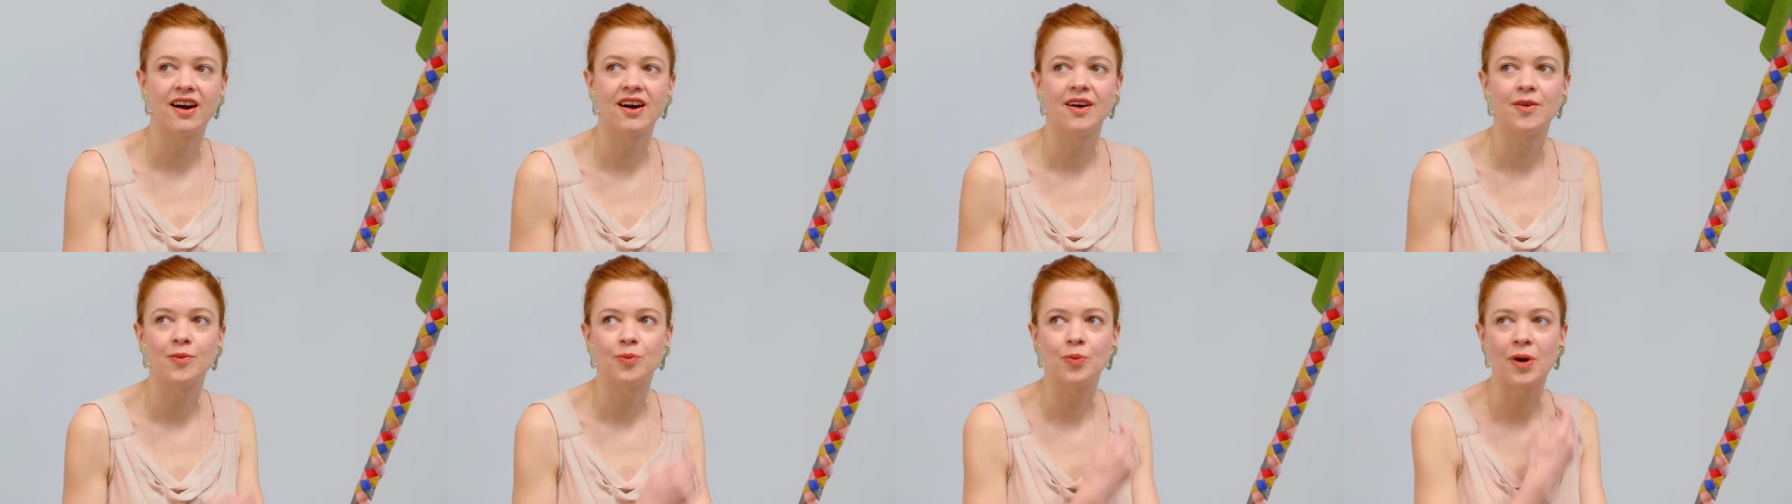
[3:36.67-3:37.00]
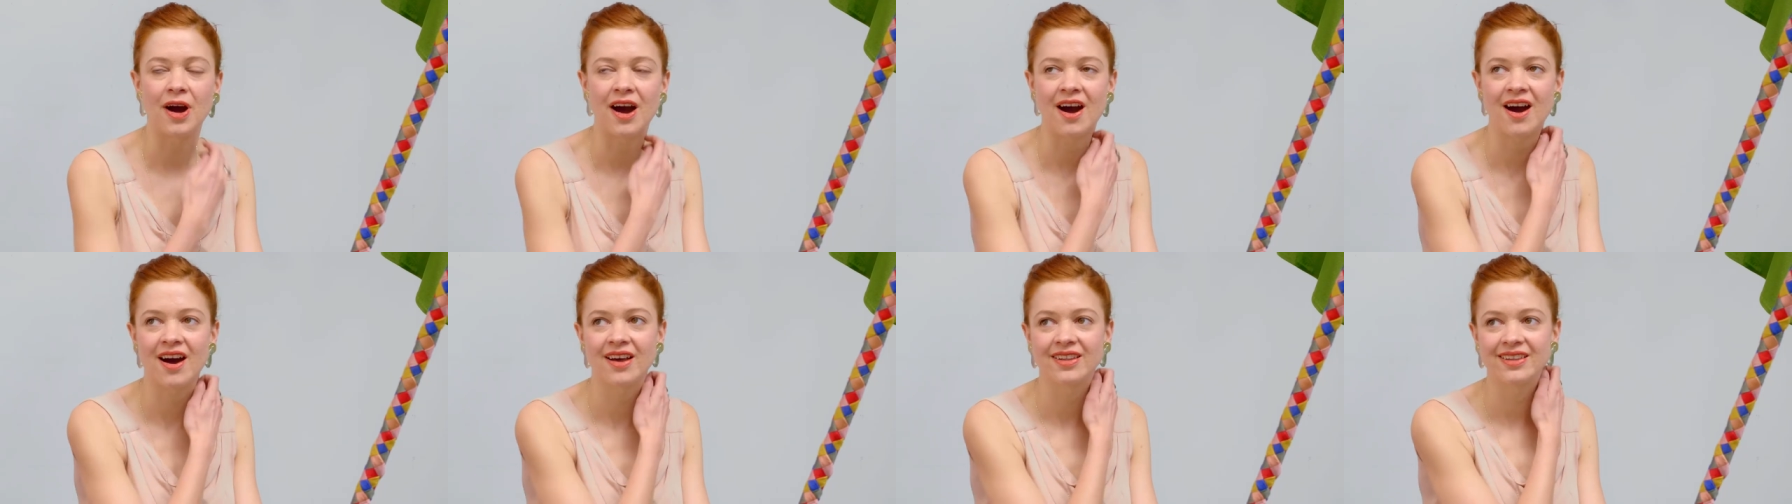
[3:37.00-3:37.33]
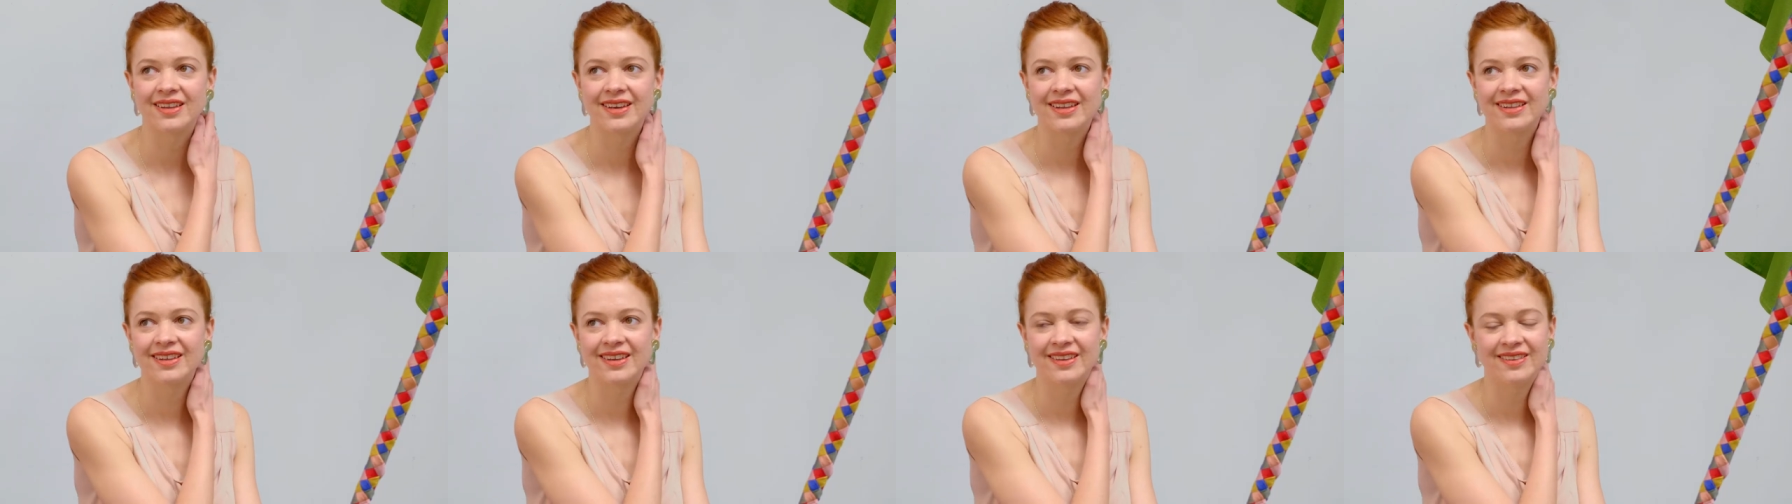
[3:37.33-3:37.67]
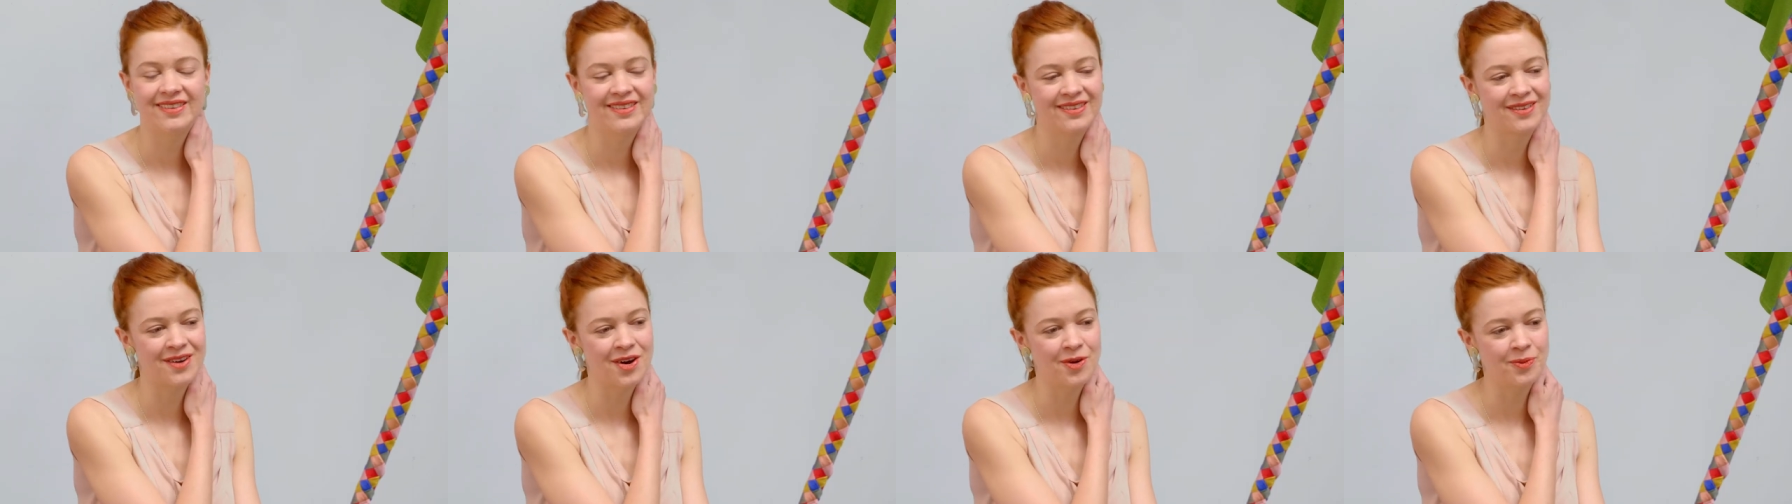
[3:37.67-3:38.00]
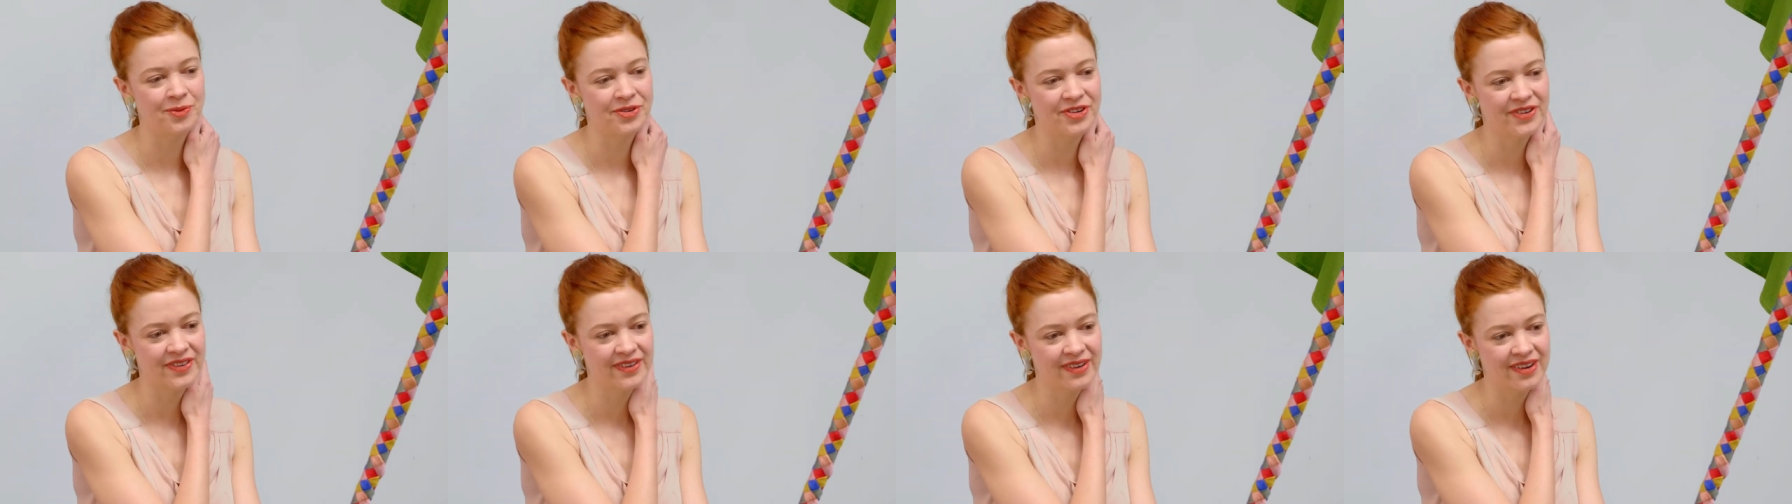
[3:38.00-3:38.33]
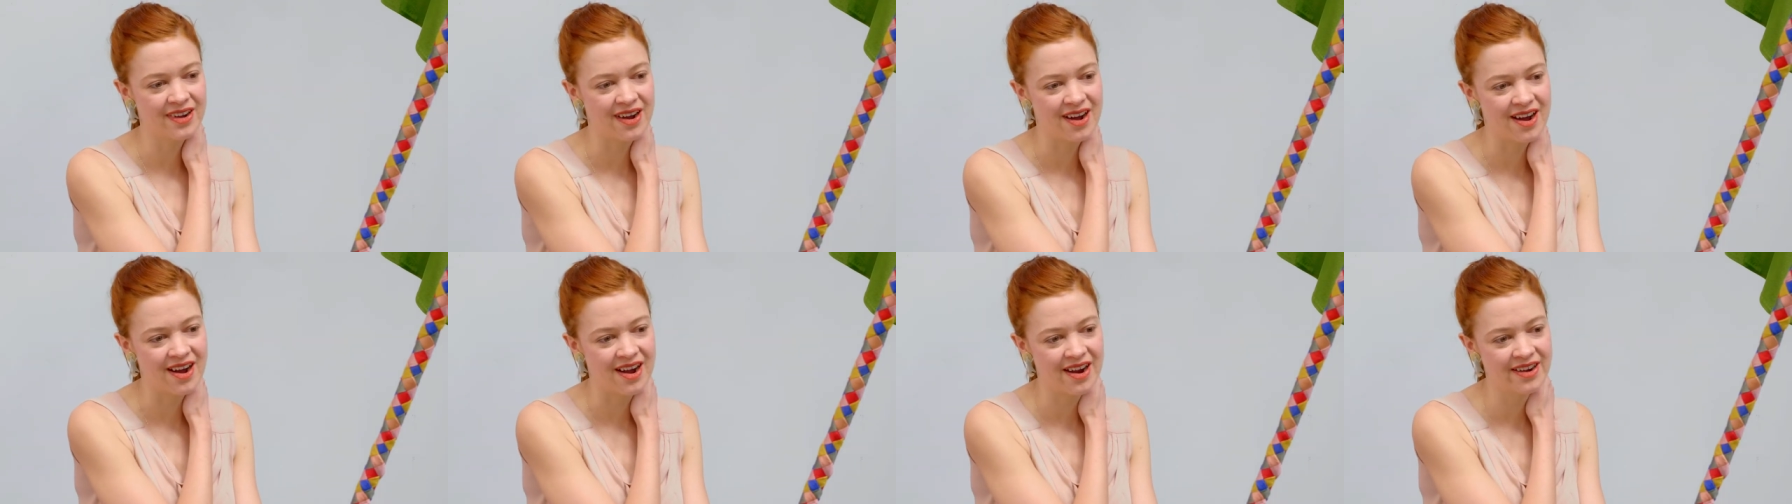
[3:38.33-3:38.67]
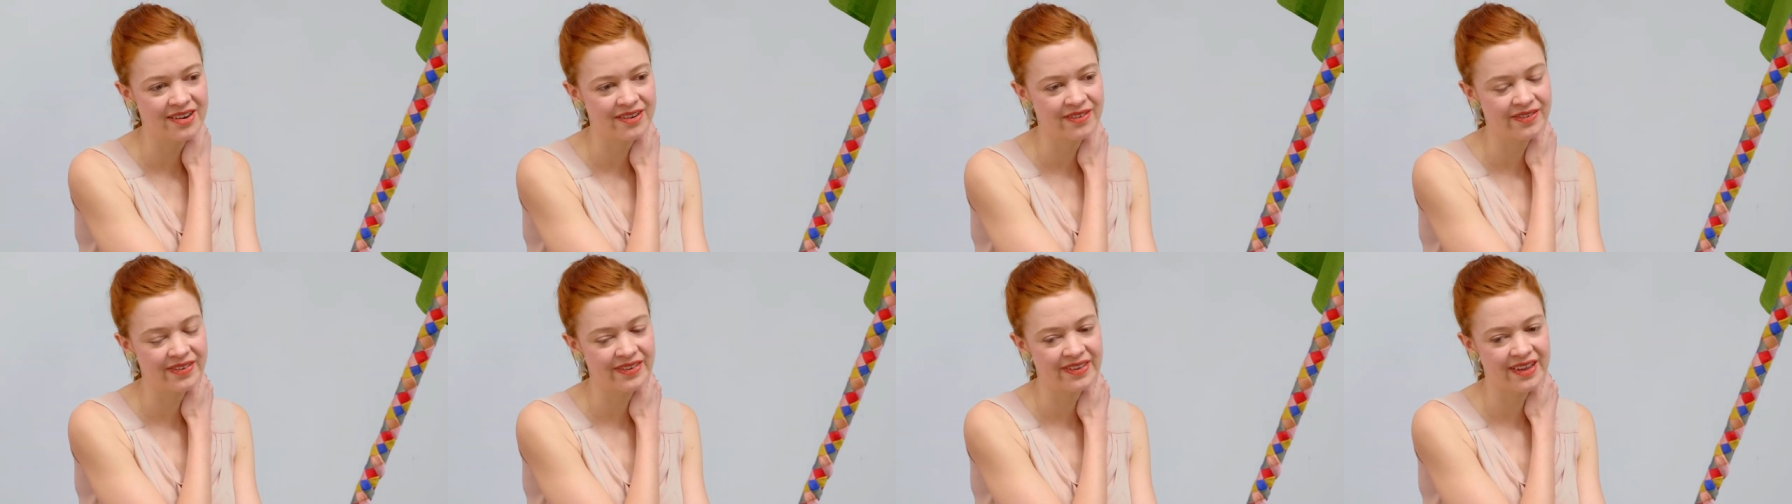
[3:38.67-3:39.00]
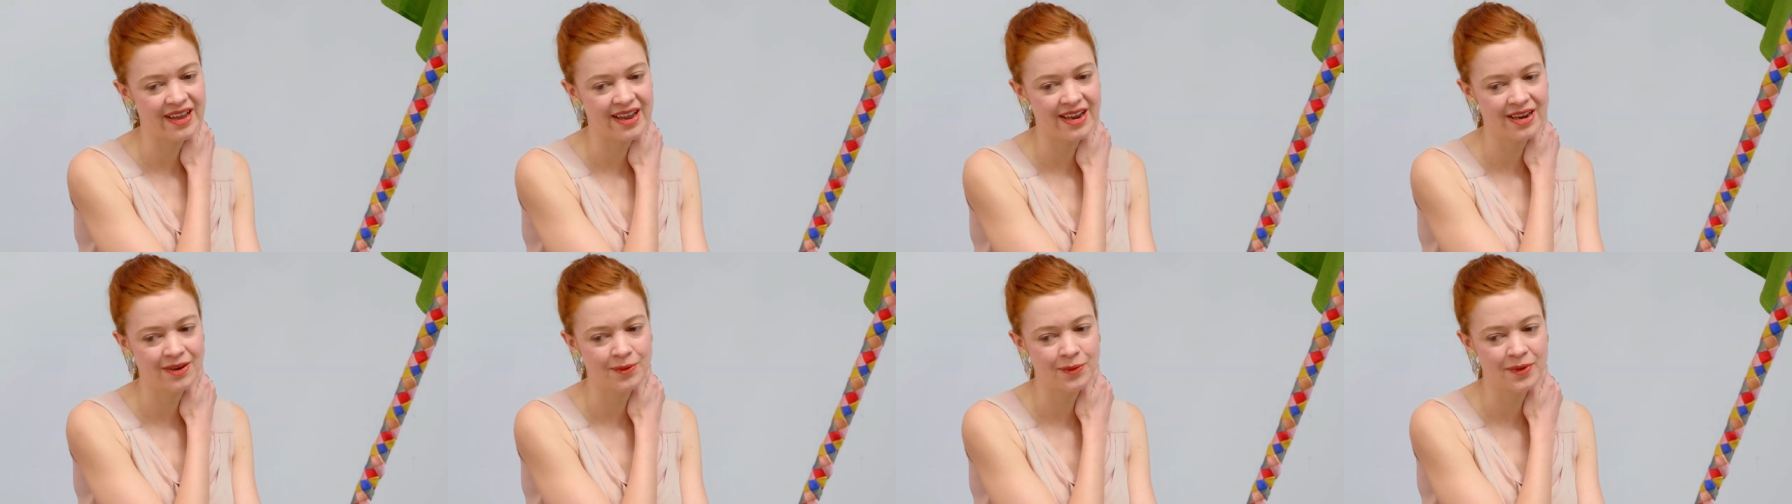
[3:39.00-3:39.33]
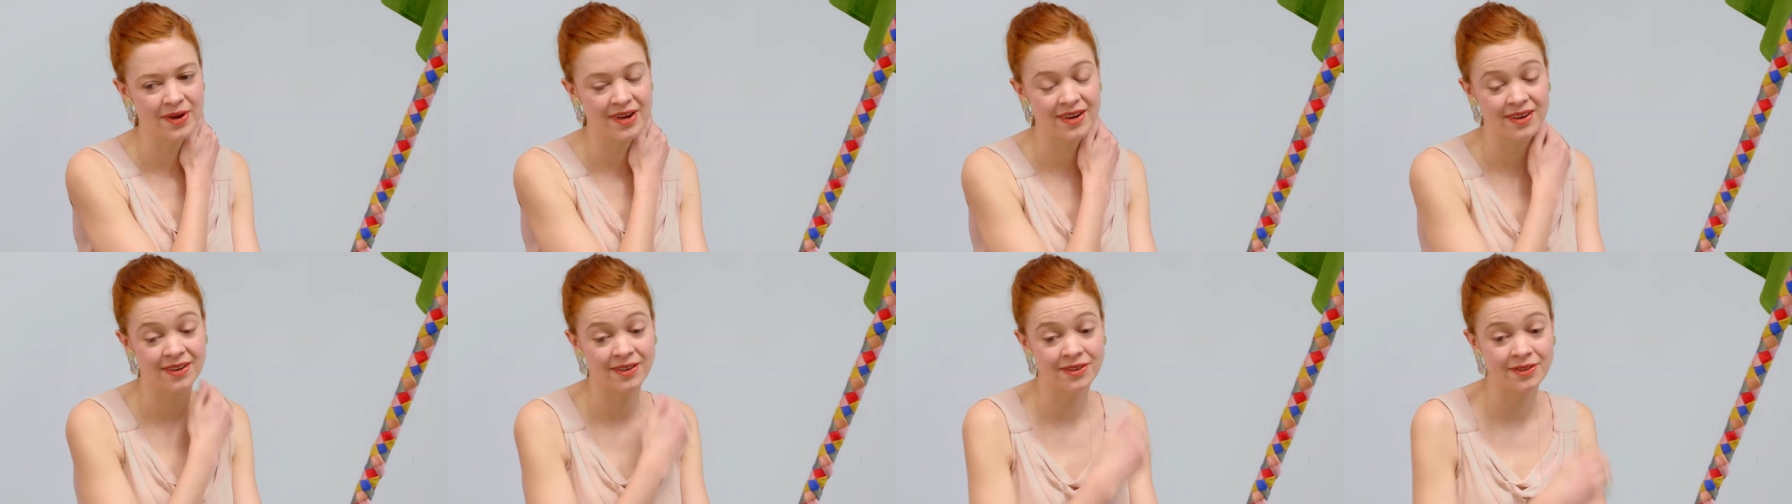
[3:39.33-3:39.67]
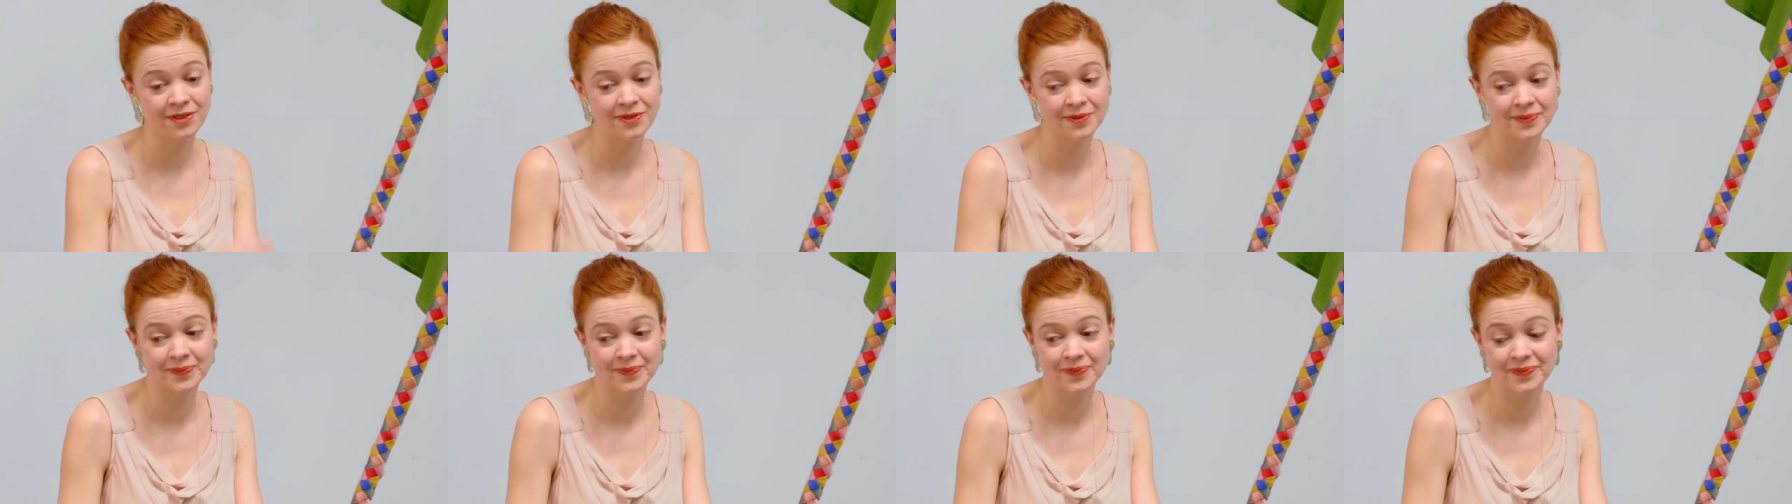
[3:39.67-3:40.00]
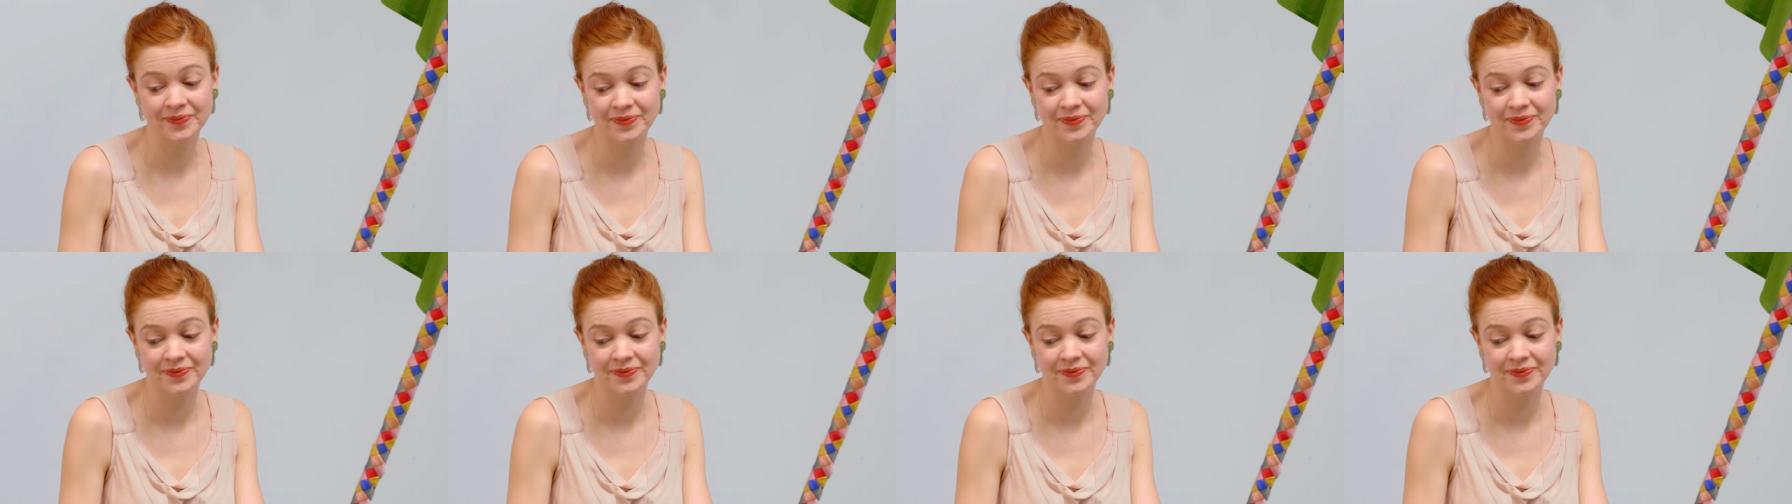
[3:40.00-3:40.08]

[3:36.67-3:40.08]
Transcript: partly these sculptures are kind of saying, well,